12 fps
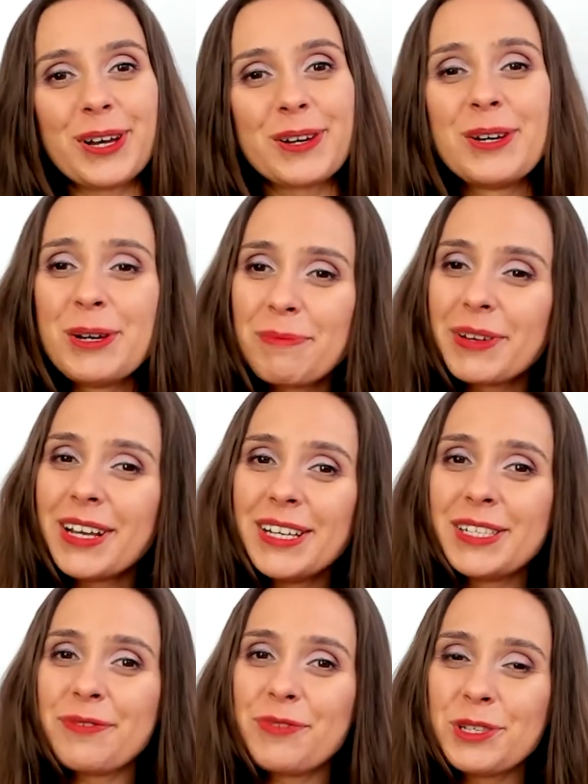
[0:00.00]
Because if we
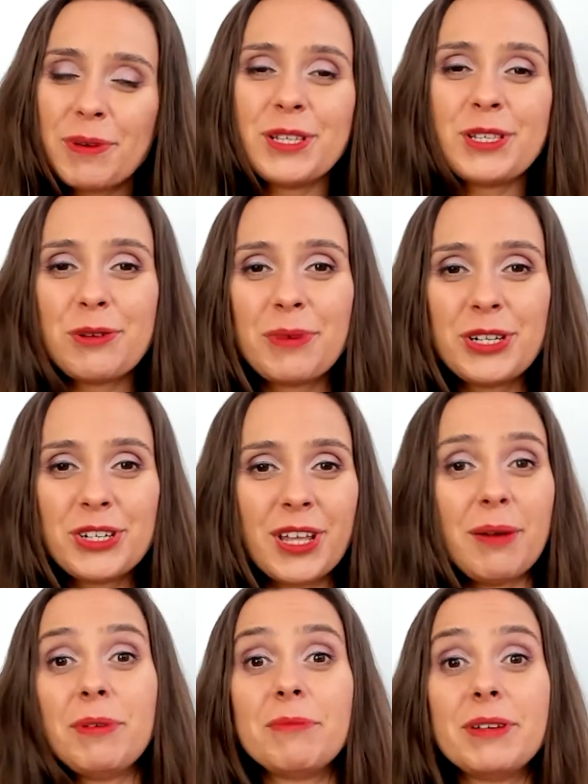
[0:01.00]
spend so much time in
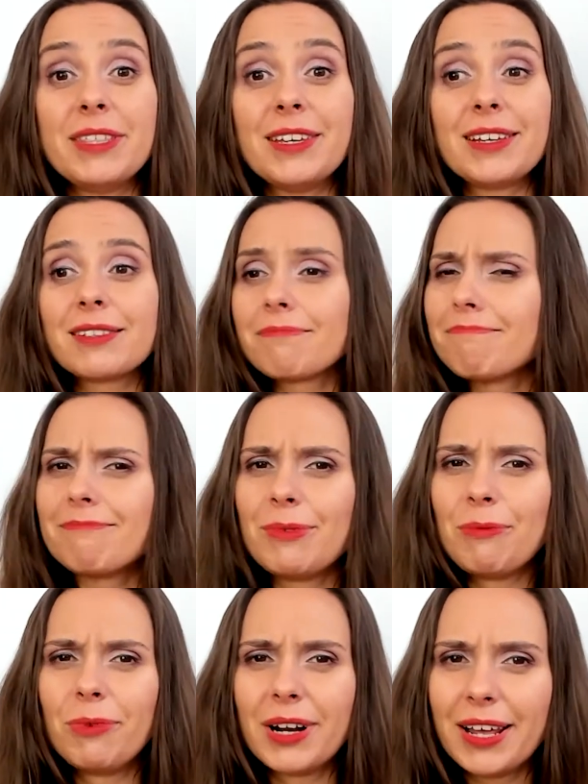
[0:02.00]
meetings, when
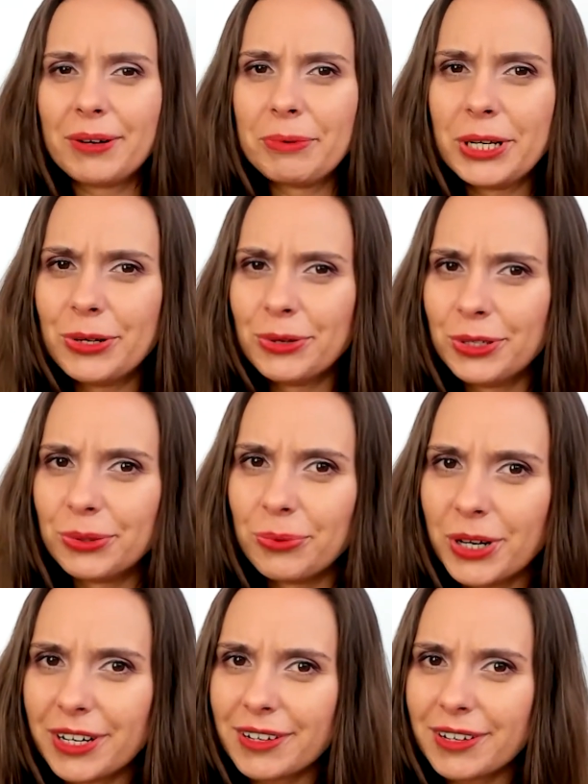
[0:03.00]
are we going to work?